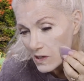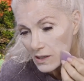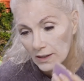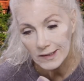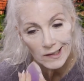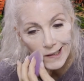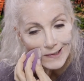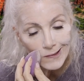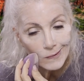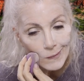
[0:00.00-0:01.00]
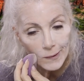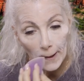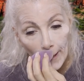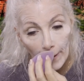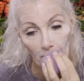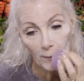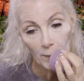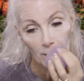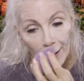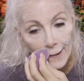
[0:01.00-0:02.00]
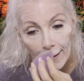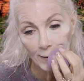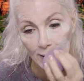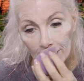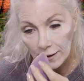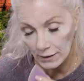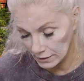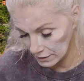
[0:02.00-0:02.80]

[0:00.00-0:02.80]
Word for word: because that's where I really